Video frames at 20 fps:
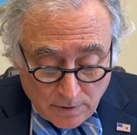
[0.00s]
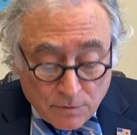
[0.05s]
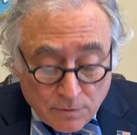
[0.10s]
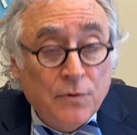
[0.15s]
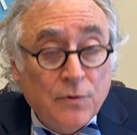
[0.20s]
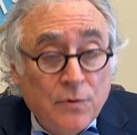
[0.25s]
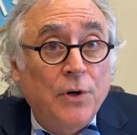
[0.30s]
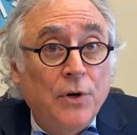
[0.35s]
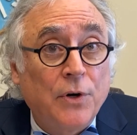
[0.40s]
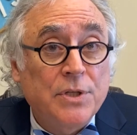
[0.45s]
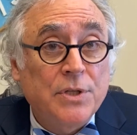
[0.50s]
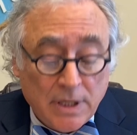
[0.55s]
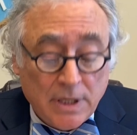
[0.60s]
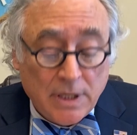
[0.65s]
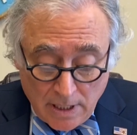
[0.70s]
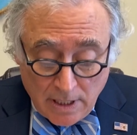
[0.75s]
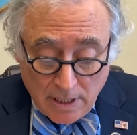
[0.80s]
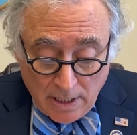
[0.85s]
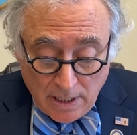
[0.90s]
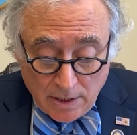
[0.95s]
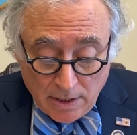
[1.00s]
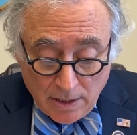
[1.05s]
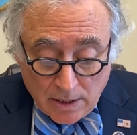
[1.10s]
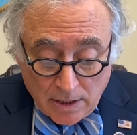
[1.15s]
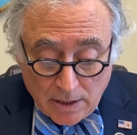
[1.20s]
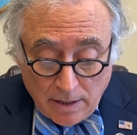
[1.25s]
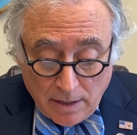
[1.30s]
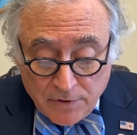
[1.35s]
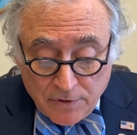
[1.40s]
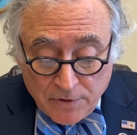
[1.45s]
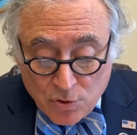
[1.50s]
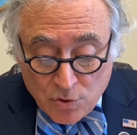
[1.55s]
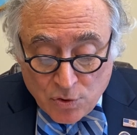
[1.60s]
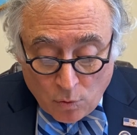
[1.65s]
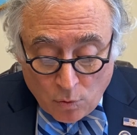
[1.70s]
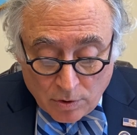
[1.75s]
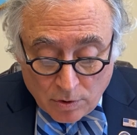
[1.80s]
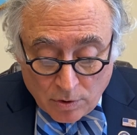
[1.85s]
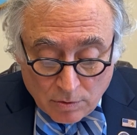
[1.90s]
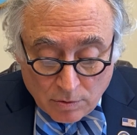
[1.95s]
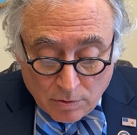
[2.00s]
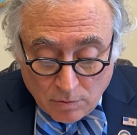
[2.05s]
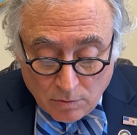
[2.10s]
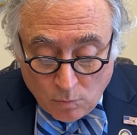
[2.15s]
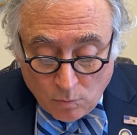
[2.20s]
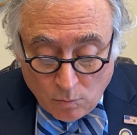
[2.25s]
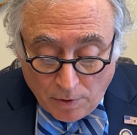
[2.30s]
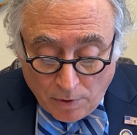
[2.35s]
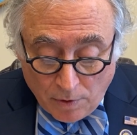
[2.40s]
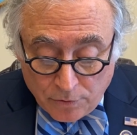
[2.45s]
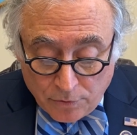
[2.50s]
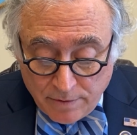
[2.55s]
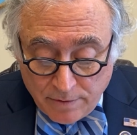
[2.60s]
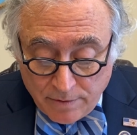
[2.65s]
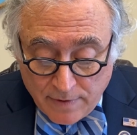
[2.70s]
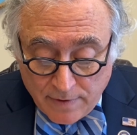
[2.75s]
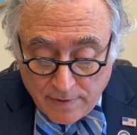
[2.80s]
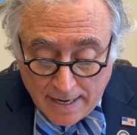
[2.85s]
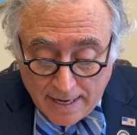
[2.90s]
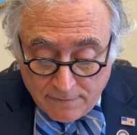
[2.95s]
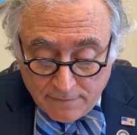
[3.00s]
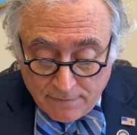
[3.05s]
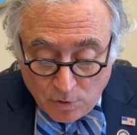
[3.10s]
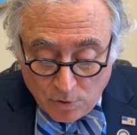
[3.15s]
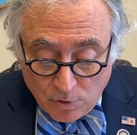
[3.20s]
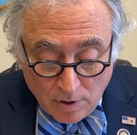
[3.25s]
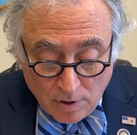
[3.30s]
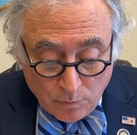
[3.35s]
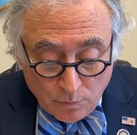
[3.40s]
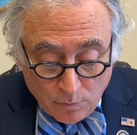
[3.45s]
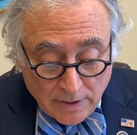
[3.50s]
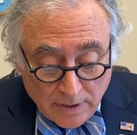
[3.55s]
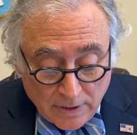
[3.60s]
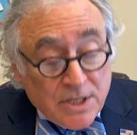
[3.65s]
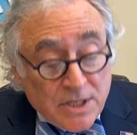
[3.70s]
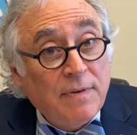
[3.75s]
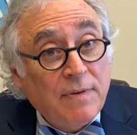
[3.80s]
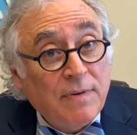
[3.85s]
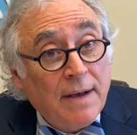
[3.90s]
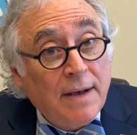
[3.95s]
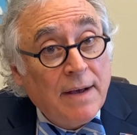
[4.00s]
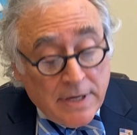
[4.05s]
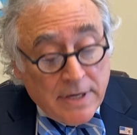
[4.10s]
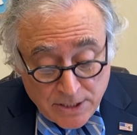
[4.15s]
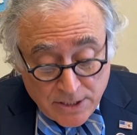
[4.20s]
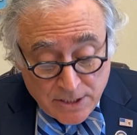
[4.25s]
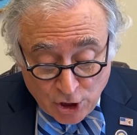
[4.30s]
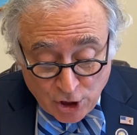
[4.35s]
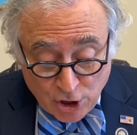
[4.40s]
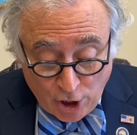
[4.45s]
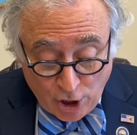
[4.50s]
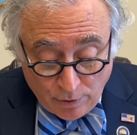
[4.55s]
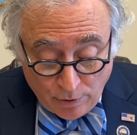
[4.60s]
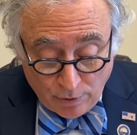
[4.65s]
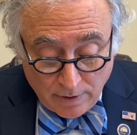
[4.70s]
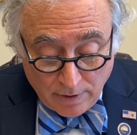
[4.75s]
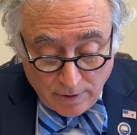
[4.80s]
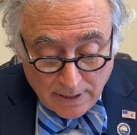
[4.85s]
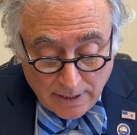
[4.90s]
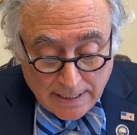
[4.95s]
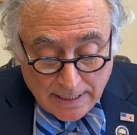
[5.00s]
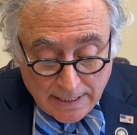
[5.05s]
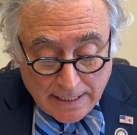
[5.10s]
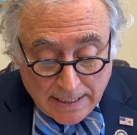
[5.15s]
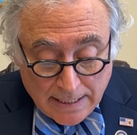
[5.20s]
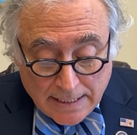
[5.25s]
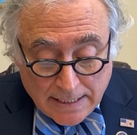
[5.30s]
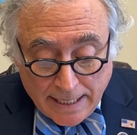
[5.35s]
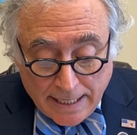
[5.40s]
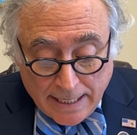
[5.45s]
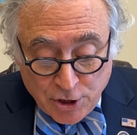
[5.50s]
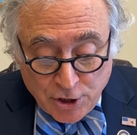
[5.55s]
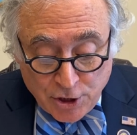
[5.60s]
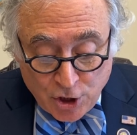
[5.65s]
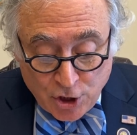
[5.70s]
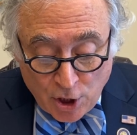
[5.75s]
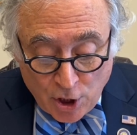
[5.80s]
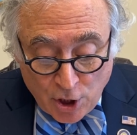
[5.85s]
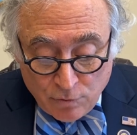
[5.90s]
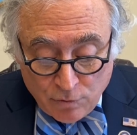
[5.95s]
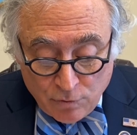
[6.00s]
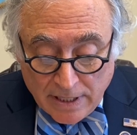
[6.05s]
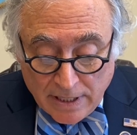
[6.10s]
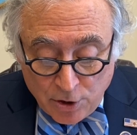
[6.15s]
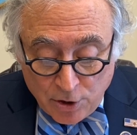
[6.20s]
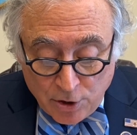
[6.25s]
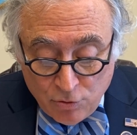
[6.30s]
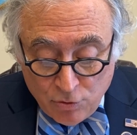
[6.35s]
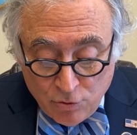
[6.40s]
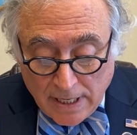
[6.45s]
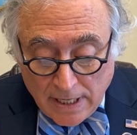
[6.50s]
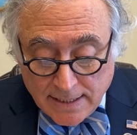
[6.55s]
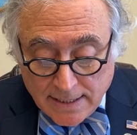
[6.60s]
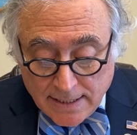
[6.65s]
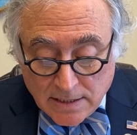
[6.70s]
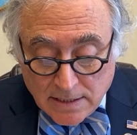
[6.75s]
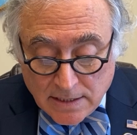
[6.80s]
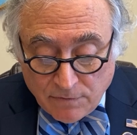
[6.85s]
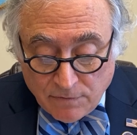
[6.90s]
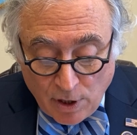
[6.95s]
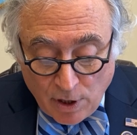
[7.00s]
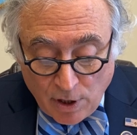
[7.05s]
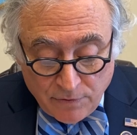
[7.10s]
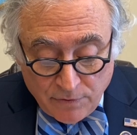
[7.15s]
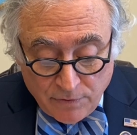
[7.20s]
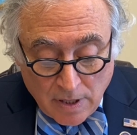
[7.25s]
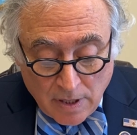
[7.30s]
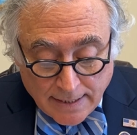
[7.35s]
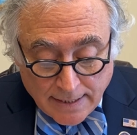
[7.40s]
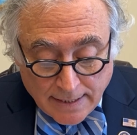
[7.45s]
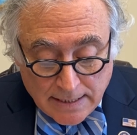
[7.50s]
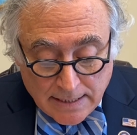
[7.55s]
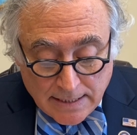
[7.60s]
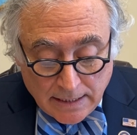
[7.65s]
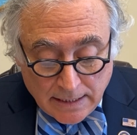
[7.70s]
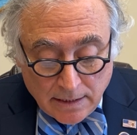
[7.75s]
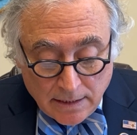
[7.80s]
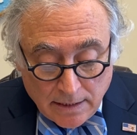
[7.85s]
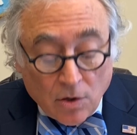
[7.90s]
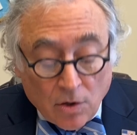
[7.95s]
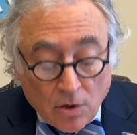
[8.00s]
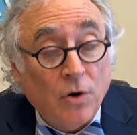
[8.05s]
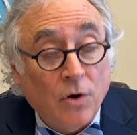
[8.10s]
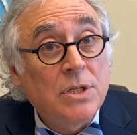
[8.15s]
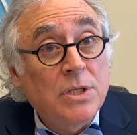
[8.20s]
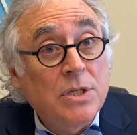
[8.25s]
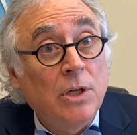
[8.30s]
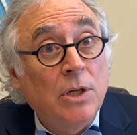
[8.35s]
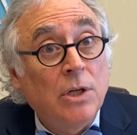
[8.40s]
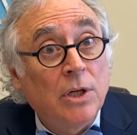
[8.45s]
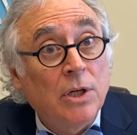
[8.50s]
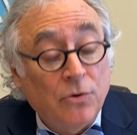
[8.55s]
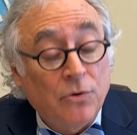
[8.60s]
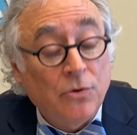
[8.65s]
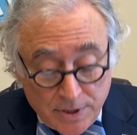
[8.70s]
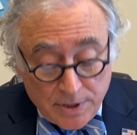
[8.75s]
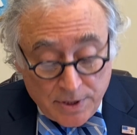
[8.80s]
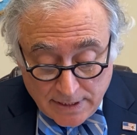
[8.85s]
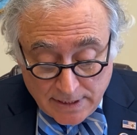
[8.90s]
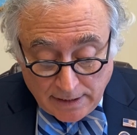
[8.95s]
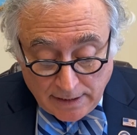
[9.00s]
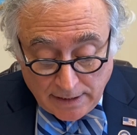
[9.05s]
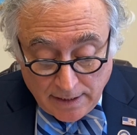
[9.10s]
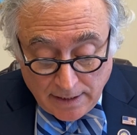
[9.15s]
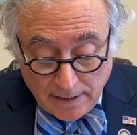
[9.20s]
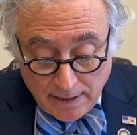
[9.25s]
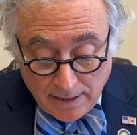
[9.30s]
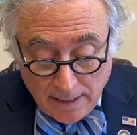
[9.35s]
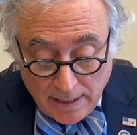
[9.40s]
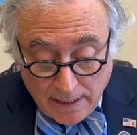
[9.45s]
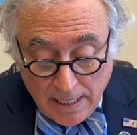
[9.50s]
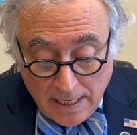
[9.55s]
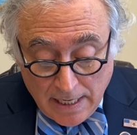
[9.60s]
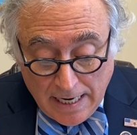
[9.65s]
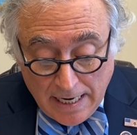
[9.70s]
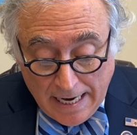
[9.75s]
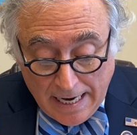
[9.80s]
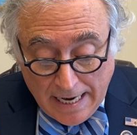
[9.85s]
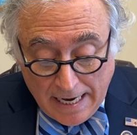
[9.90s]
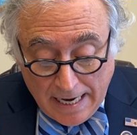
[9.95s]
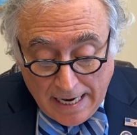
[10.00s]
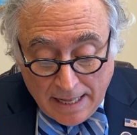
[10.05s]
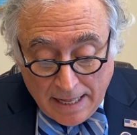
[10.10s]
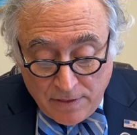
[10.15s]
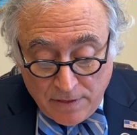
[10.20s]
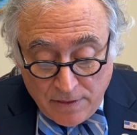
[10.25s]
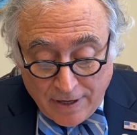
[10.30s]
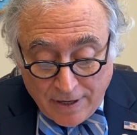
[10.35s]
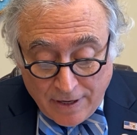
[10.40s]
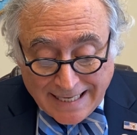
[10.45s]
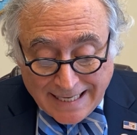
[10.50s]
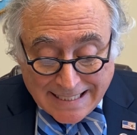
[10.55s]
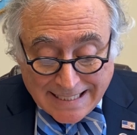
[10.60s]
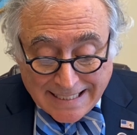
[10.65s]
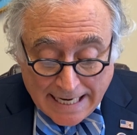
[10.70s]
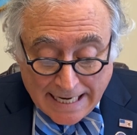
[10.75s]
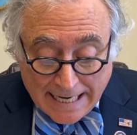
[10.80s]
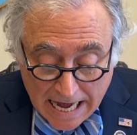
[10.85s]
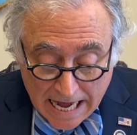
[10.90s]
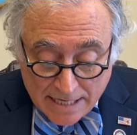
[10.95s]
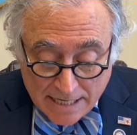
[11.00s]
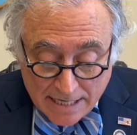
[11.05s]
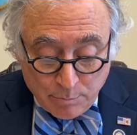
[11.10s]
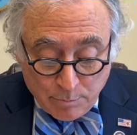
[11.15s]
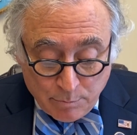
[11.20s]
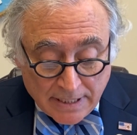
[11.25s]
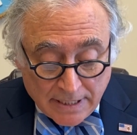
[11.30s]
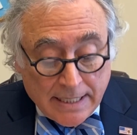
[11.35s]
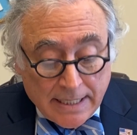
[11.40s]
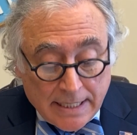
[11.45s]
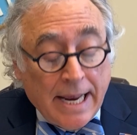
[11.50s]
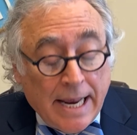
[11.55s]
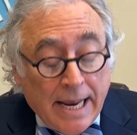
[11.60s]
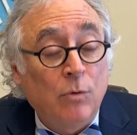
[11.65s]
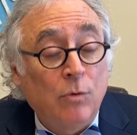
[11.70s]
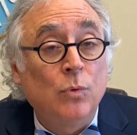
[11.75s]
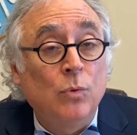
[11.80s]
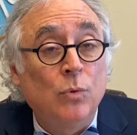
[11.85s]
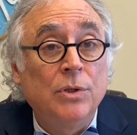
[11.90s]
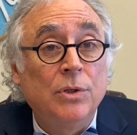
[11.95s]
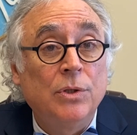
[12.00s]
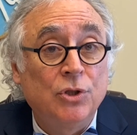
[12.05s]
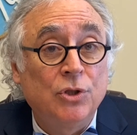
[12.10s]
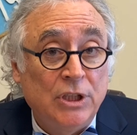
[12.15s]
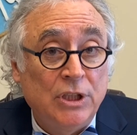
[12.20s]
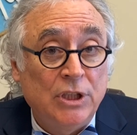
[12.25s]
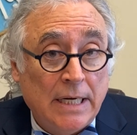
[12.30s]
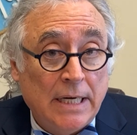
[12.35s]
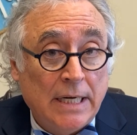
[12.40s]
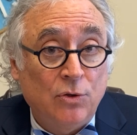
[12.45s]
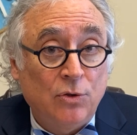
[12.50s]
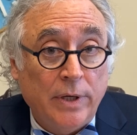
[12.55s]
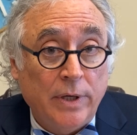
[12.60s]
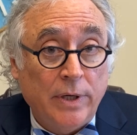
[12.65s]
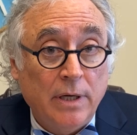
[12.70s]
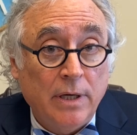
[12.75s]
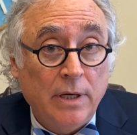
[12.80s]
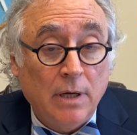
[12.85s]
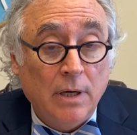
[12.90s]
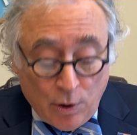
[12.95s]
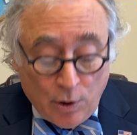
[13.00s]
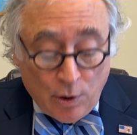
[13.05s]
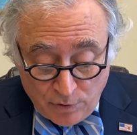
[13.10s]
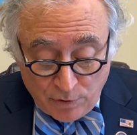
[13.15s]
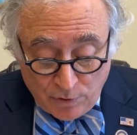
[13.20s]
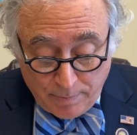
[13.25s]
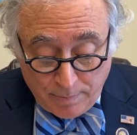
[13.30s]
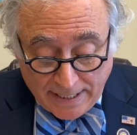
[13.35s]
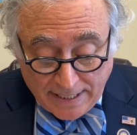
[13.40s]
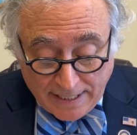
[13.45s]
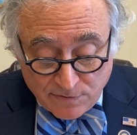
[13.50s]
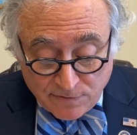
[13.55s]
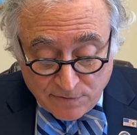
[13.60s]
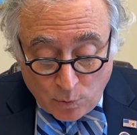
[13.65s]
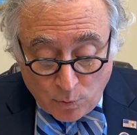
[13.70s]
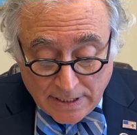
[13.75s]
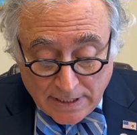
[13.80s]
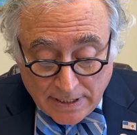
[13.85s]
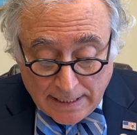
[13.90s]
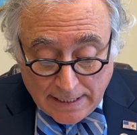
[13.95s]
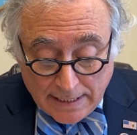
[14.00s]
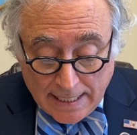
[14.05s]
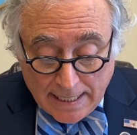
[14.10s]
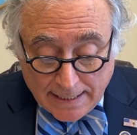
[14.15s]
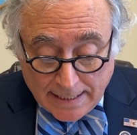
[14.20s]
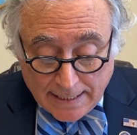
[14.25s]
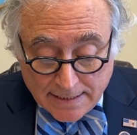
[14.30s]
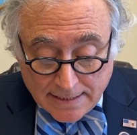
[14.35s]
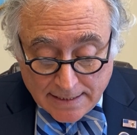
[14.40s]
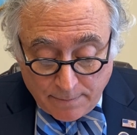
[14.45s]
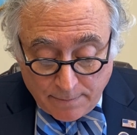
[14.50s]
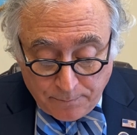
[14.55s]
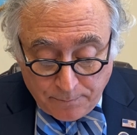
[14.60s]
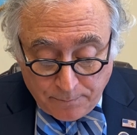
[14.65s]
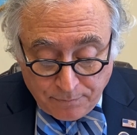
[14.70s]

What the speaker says: First, the Governor's Order 135, released 5 days ago, data showed that new cases of COVID-19 are still increasing, and there has not been a downward trajectory over the past 14 days.